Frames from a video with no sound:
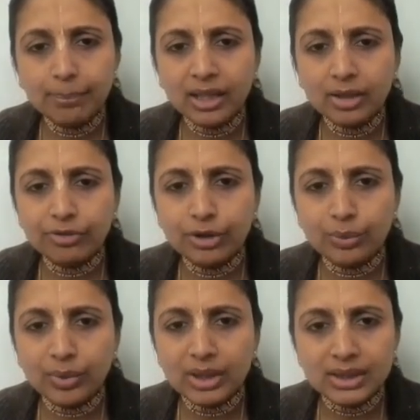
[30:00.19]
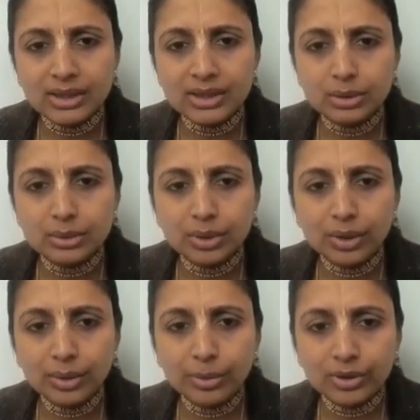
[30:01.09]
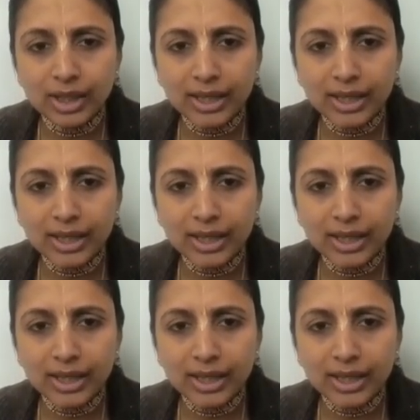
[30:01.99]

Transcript: back a few verses to talk about